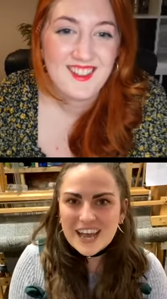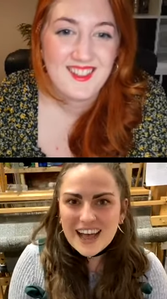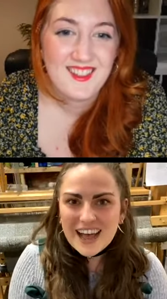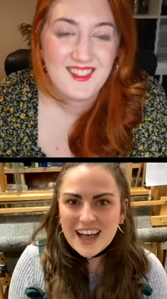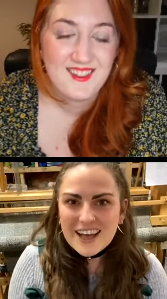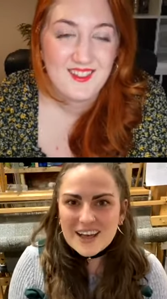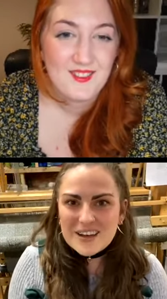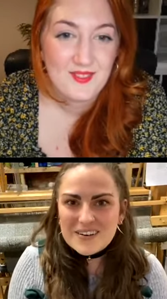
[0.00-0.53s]

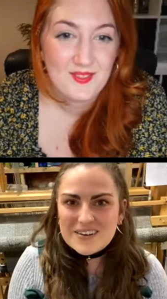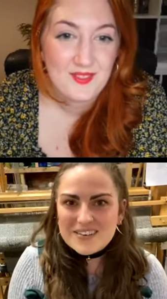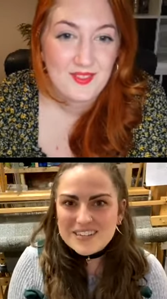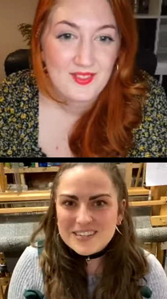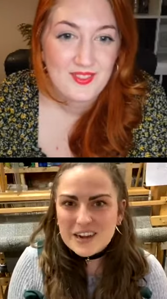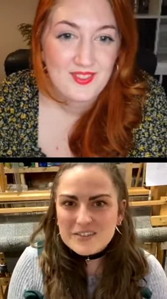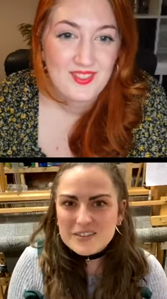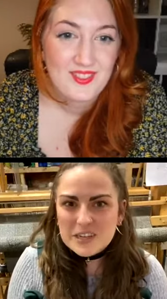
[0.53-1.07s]
Speaker 1: Uh,
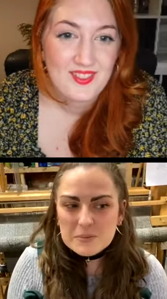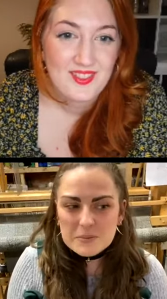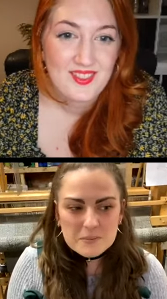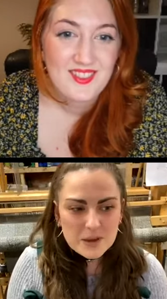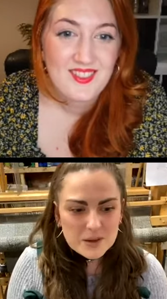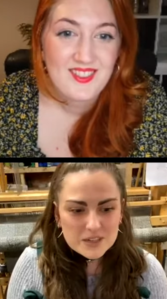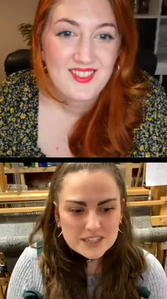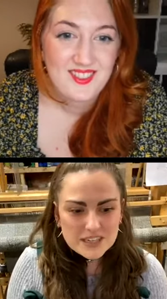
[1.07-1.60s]
so I've still been
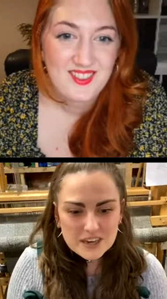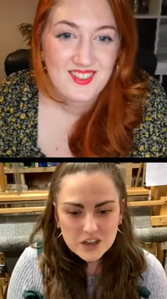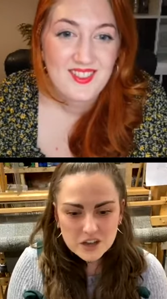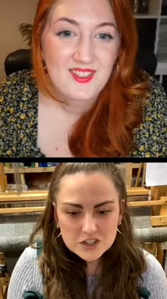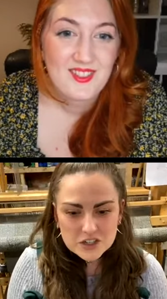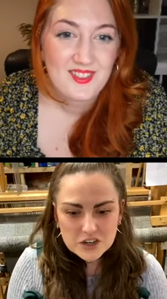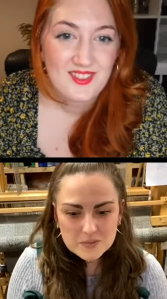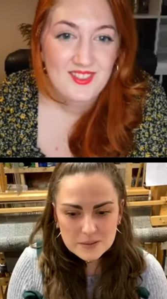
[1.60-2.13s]
posting a lot of
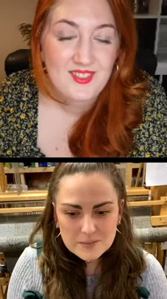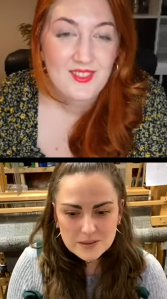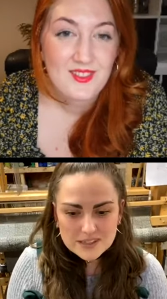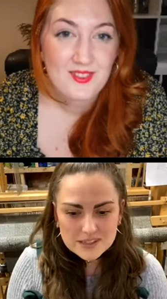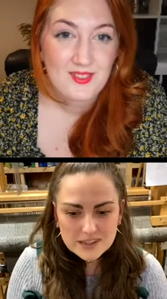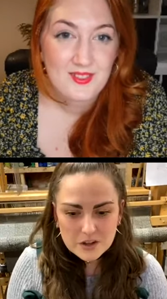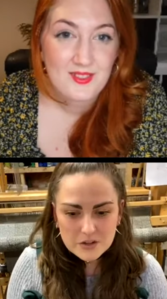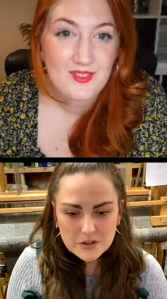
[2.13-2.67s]
stuff about
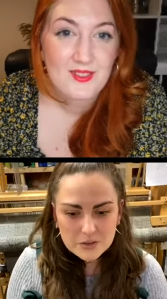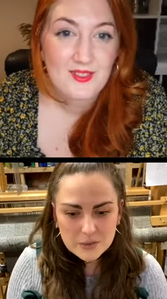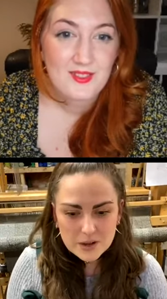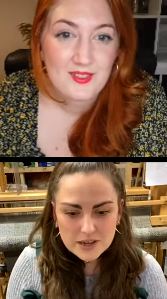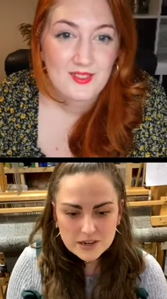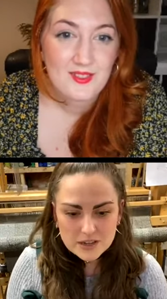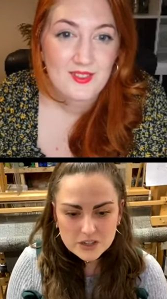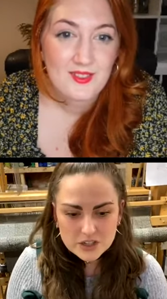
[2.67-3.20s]
Mental Health
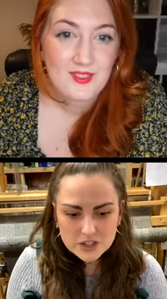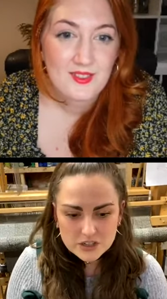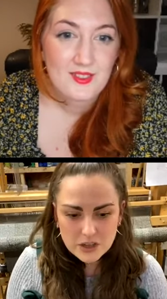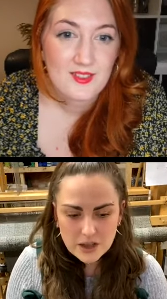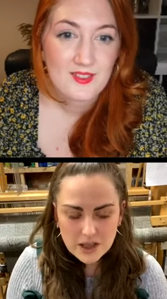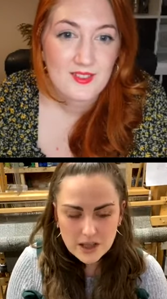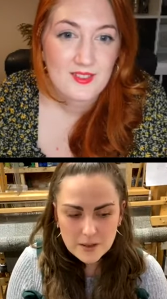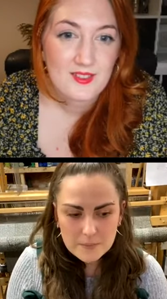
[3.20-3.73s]
Awareness
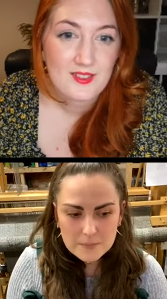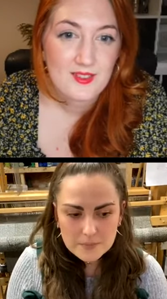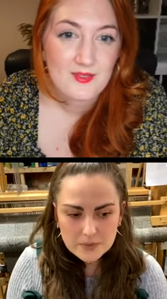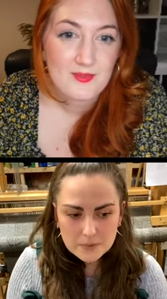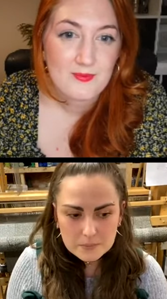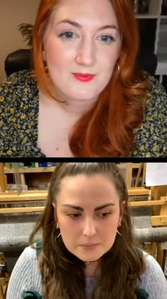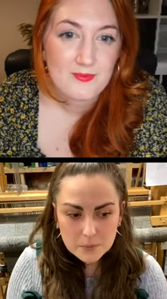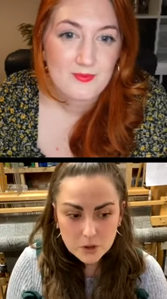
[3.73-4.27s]

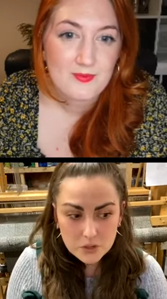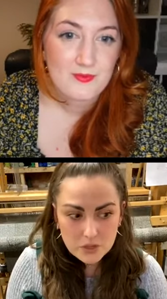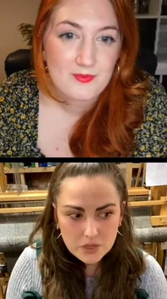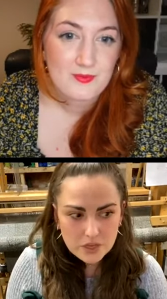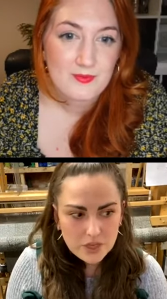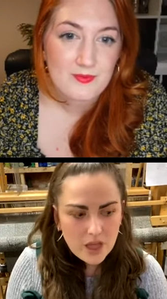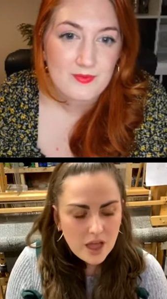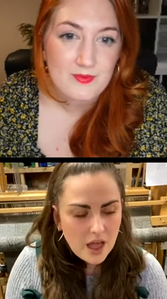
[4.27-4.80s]
um,
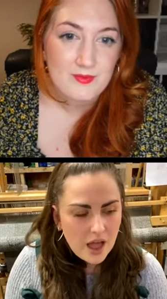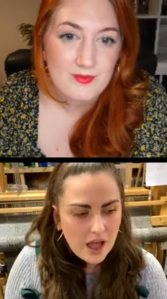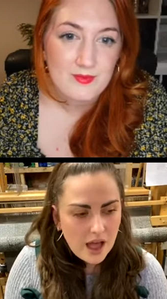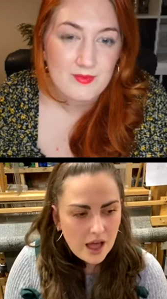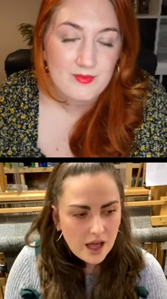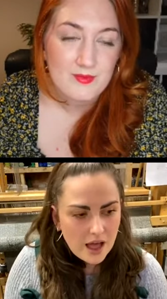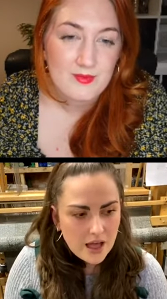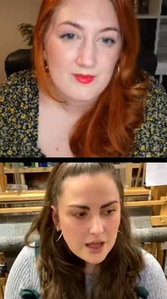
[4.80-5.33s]
Month.
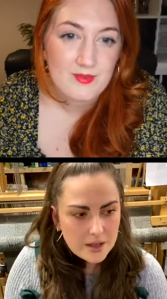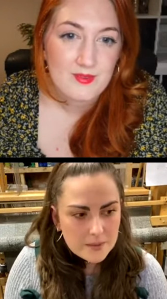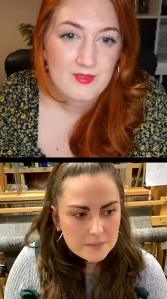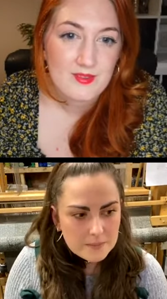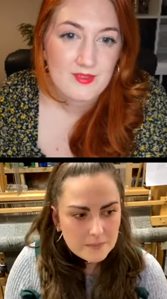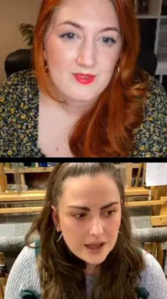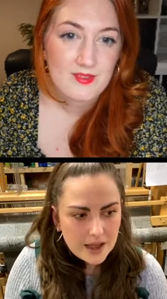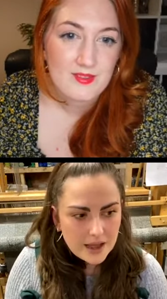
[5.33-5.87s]
Uh,
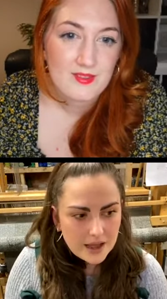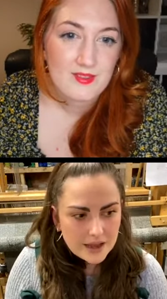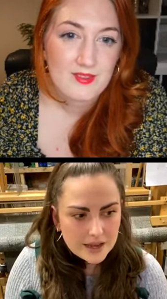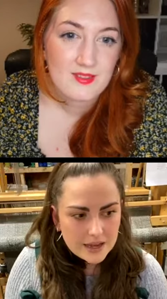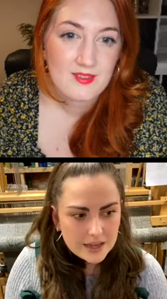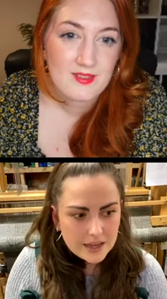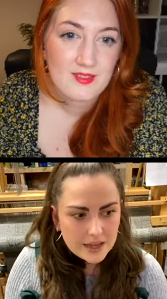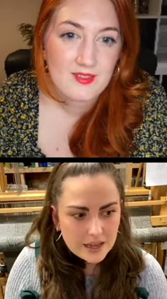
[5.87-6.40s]

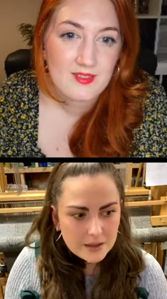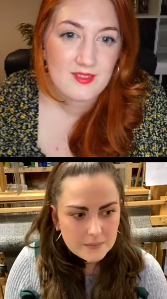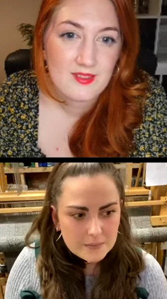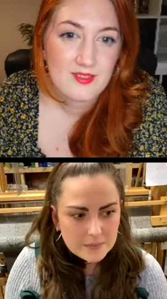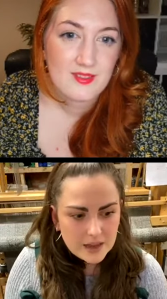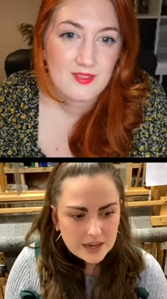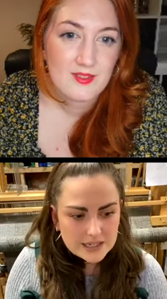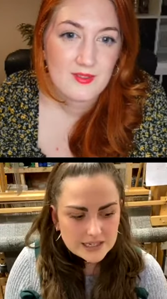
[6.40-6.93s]
my
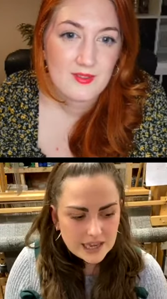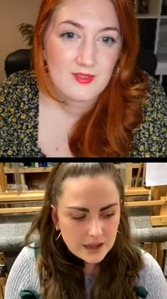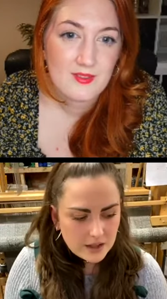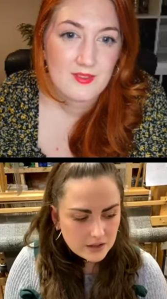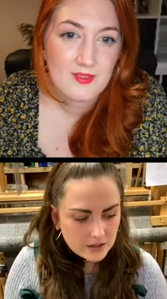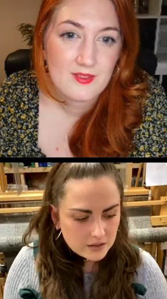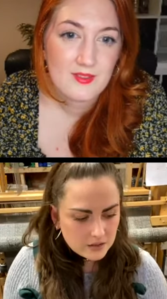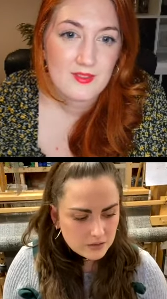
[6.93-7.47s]
um, I
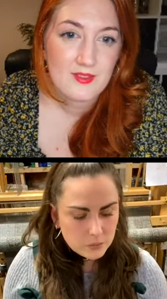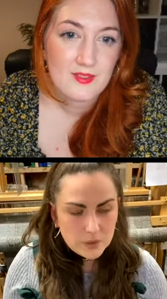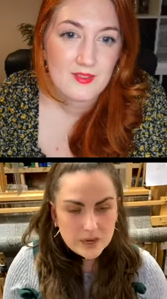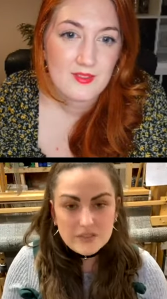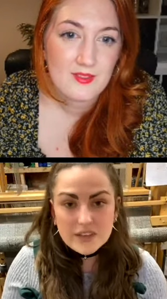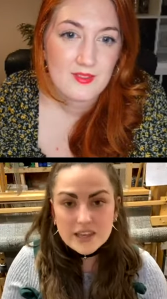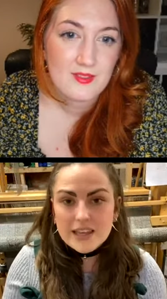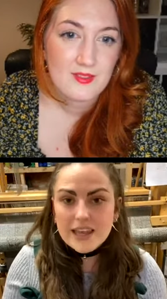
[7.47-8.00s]
sell
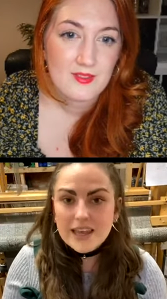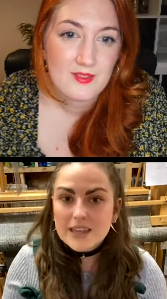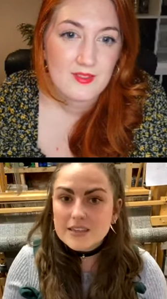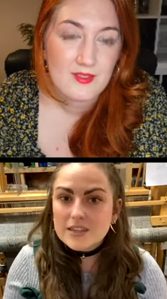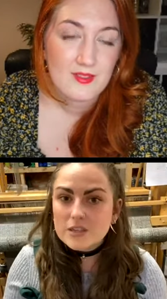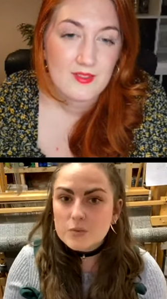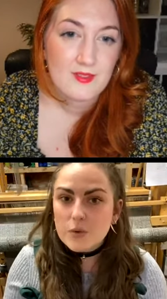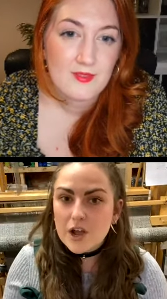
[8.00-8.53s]
weaving
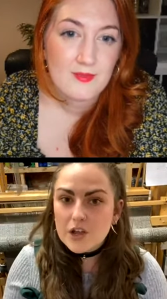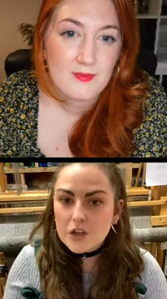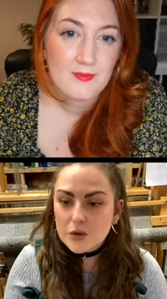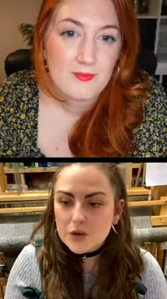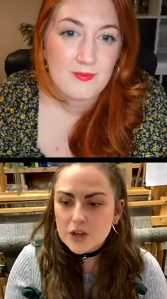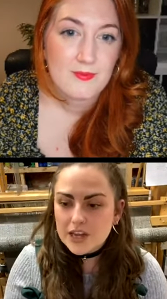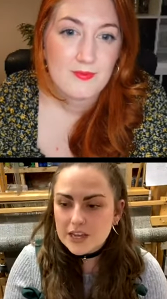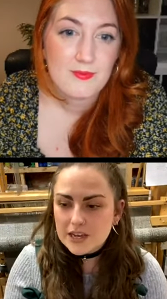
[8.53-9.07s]
kits where
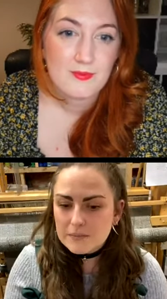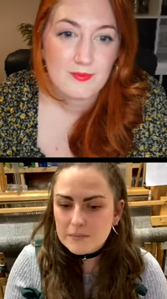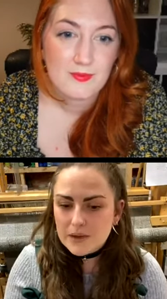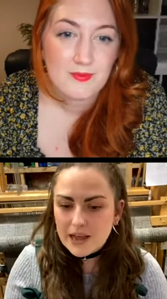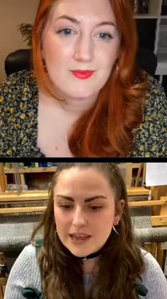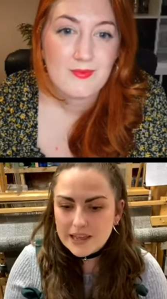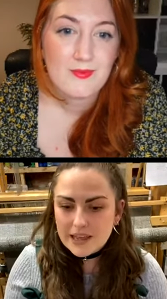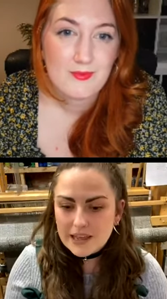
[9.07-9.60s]
you can
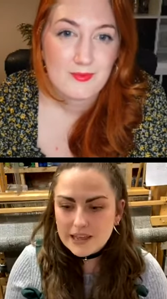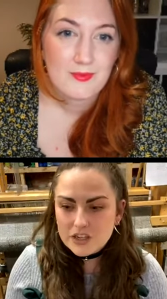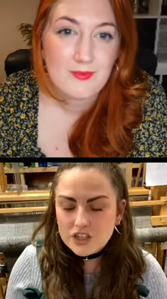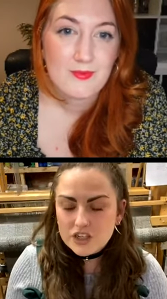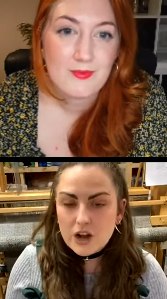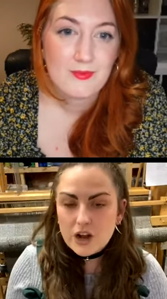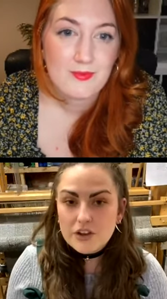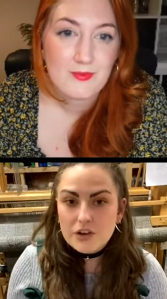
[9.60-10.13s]
buy a
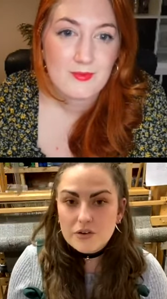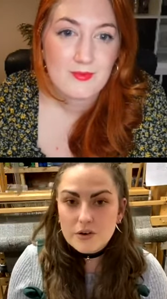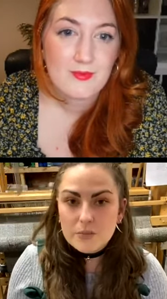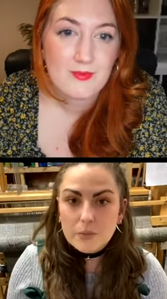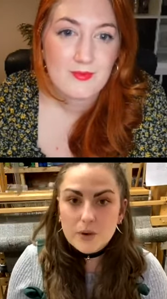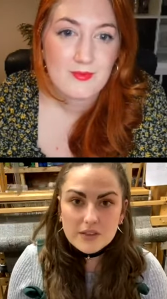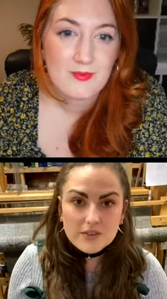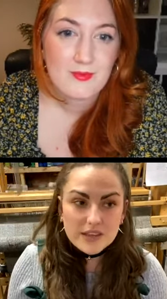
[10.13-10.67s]
start your own
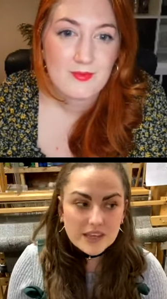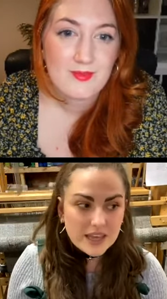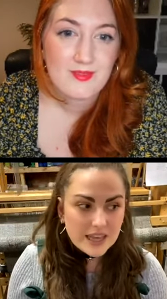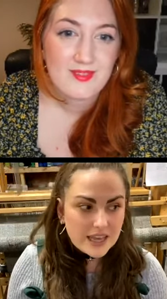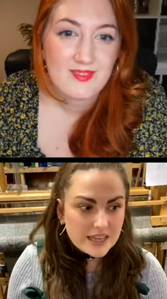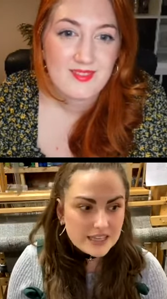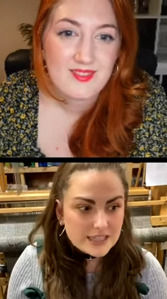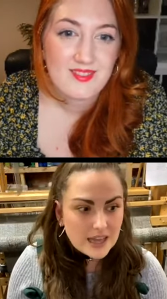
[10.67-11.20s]
weaving
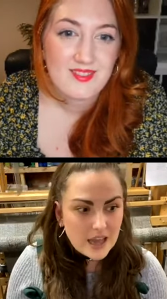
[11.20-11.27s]
kit.